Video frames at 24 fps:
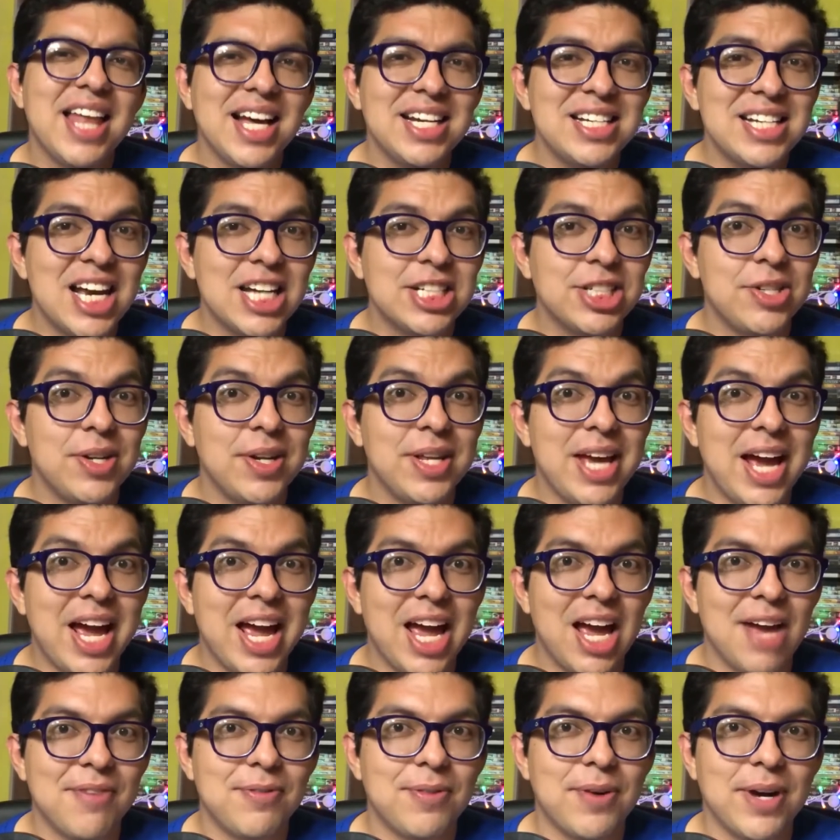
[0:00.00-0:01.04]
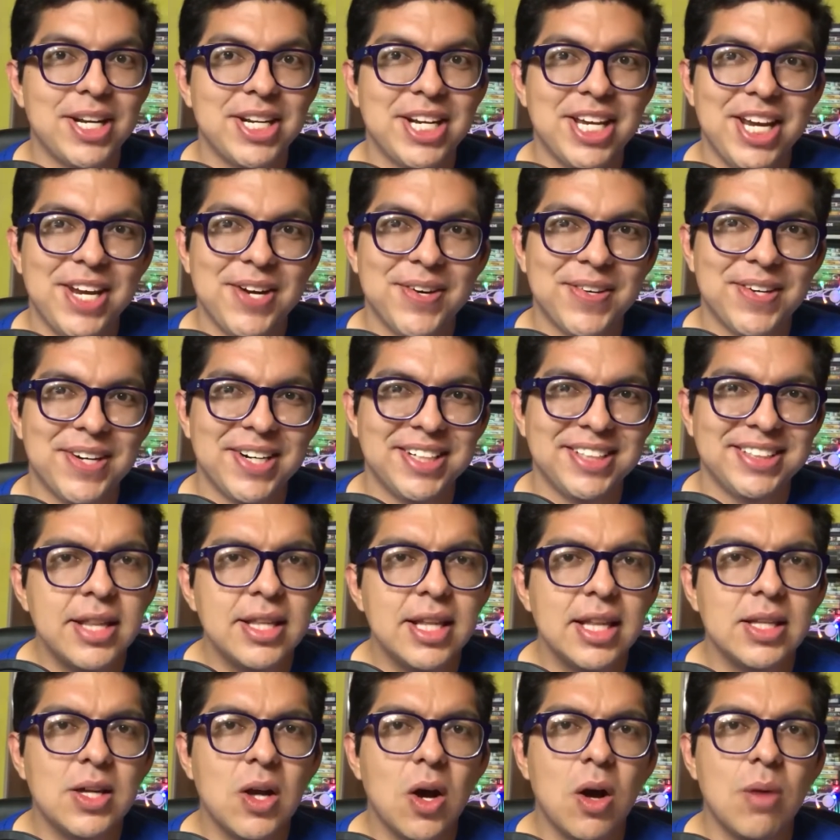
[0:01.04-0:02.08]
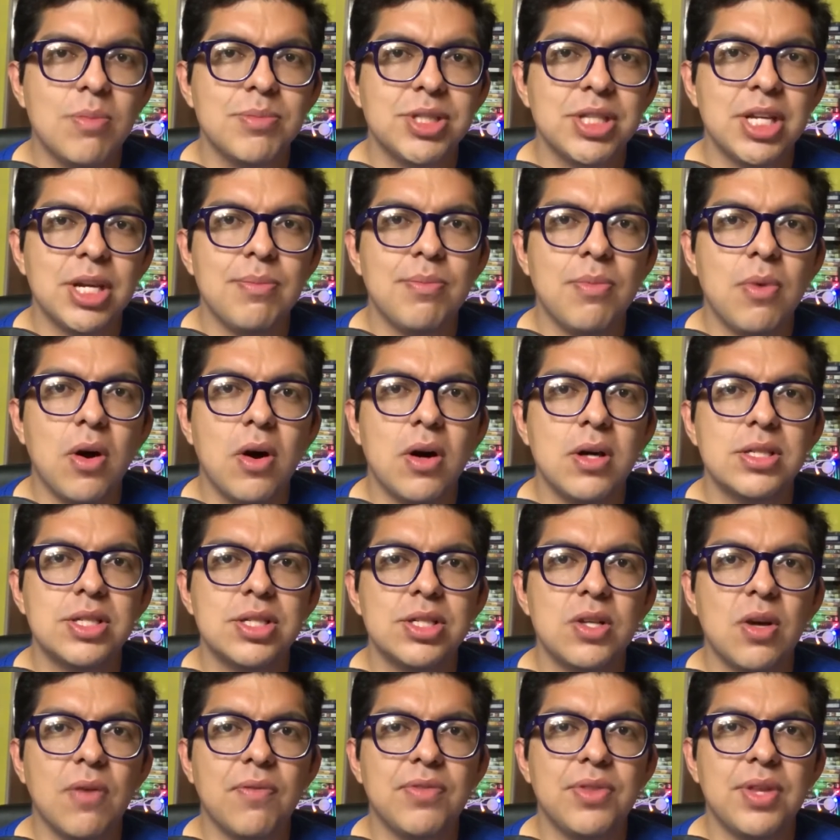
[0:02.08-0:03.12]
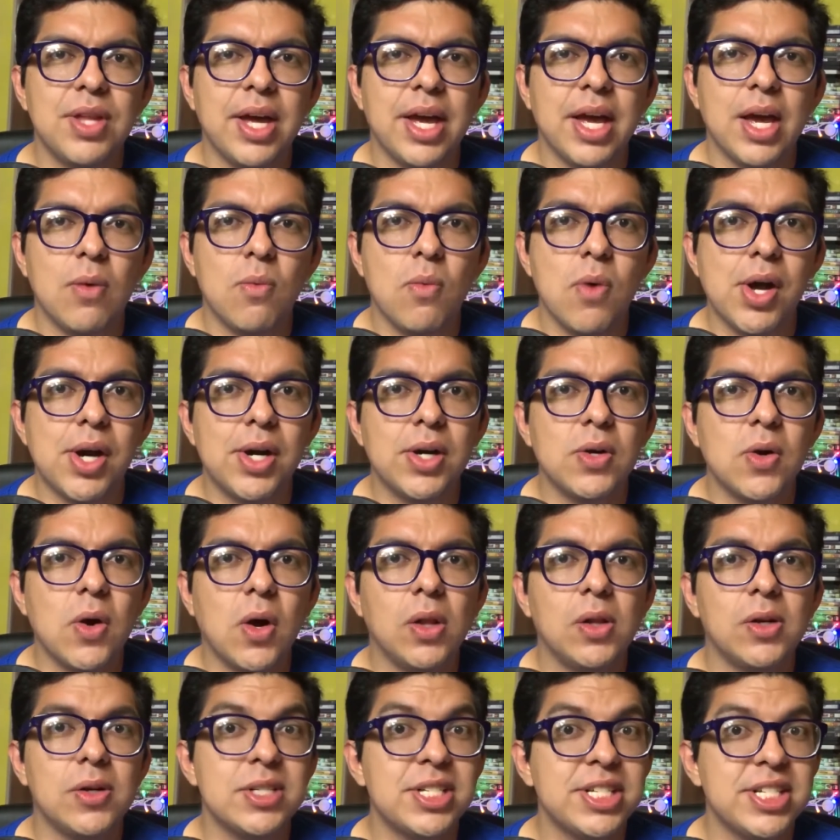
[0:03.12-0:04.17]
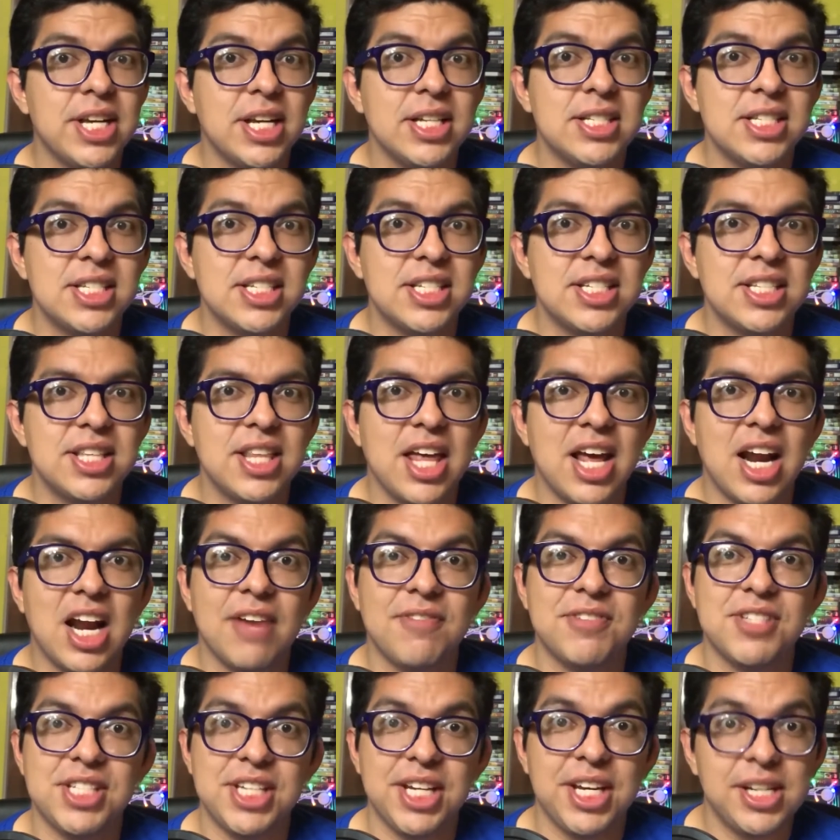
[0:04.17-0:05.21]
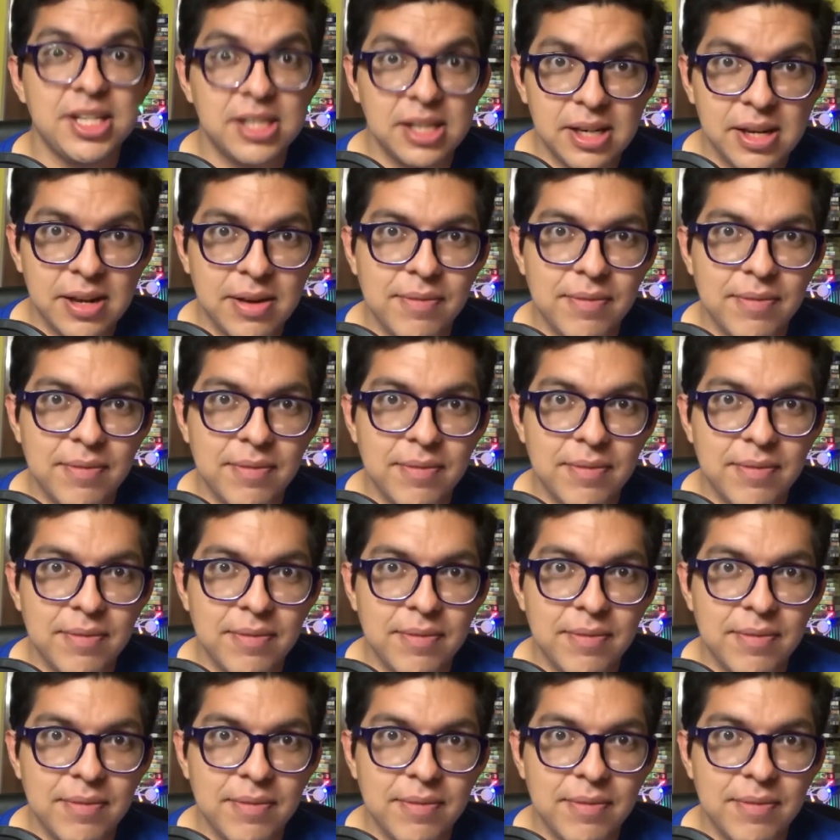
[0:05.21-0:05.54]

That actually I have right here, and that comes in most of the watercolor sets that I've seen.